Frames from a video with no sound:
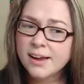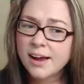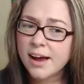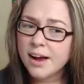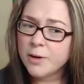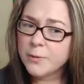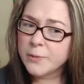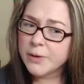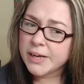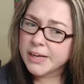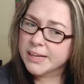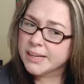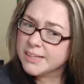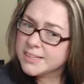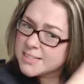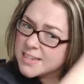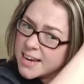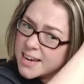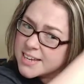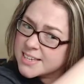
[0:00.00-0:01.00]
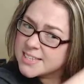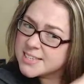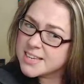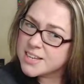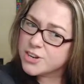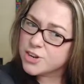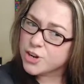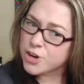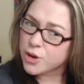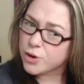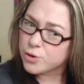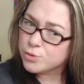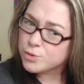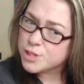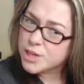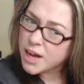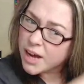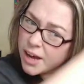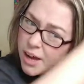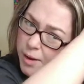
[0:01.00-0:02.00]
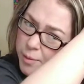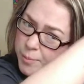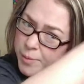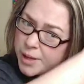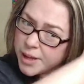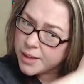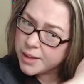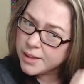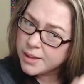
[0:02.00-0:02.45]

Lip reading: I mean, it takes no time.